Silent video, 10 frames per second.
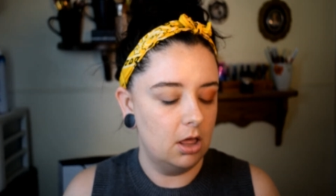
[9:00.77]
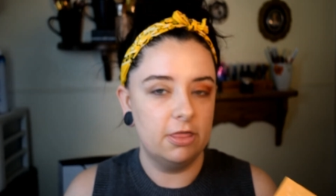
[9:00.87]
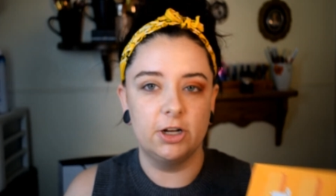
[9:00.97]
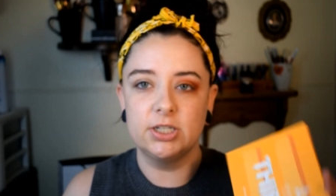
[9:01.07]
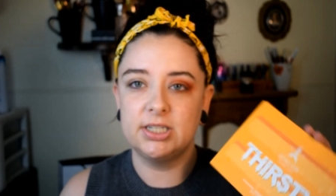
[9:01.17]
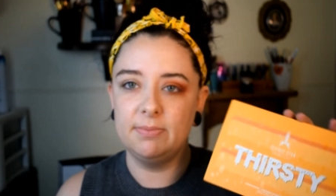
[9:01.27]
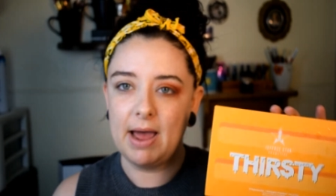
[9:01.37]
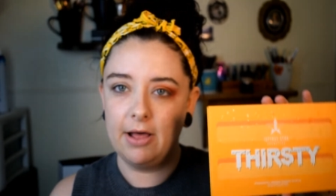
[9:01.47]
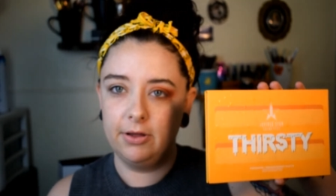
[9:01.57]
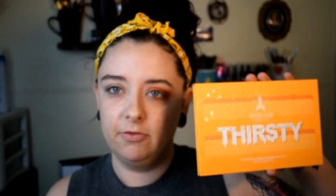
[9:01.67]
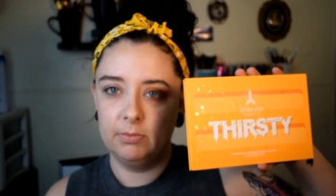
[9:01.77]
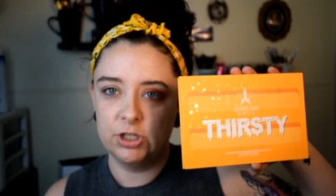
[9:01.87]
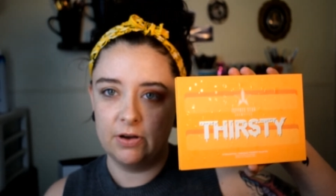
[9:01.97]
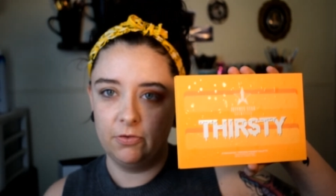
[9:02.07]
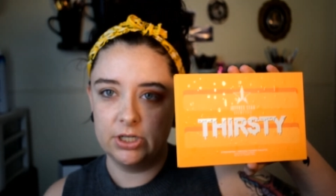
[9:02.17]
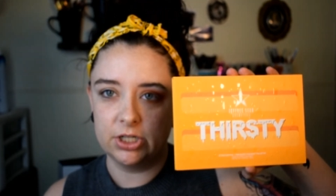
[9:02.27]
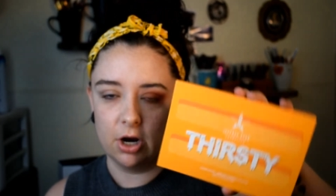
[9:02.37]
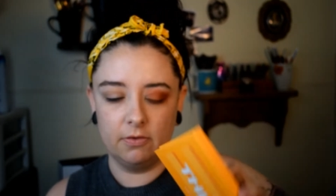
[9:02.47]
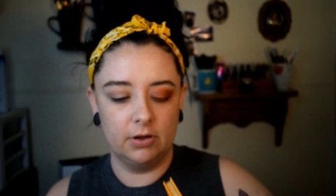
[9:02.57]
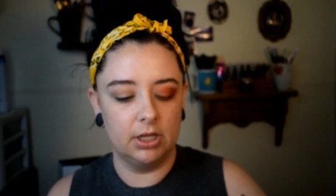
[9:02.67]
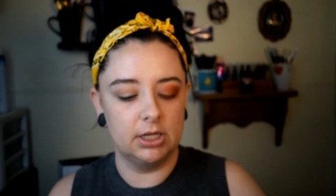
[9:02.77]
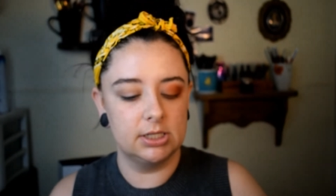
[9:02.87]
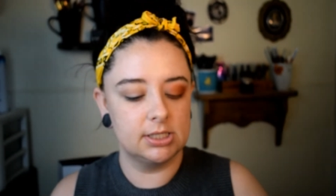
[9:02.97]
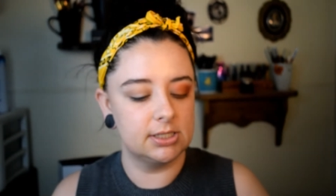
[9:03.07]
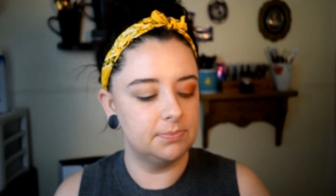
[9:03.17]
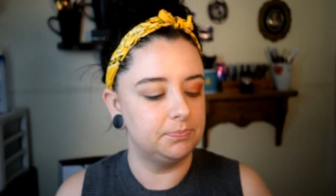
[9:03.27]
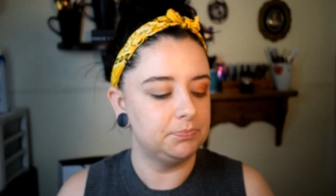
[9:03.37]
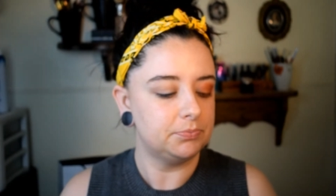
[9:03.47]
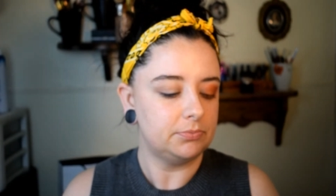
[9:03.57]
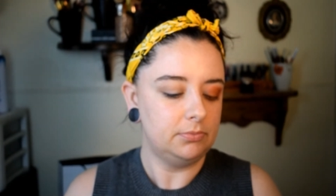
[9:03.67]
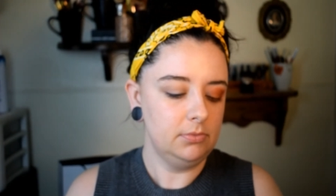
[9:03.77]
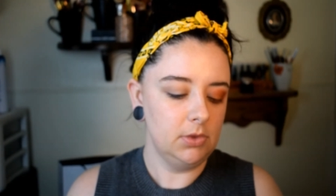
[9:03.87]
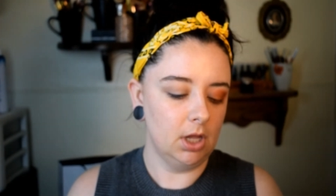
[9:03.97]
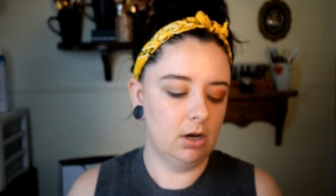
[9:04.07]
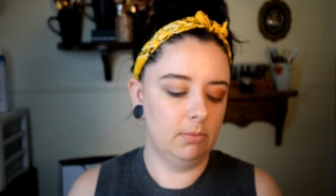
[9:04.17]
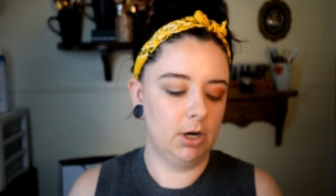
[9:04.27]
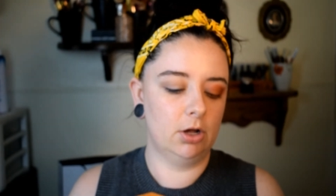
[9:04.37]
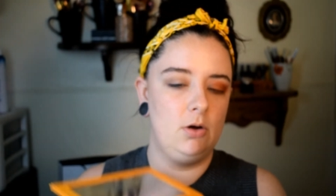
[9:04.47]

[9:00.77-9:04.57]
Thirsty palette from Jeffree Star for this. And I'm going to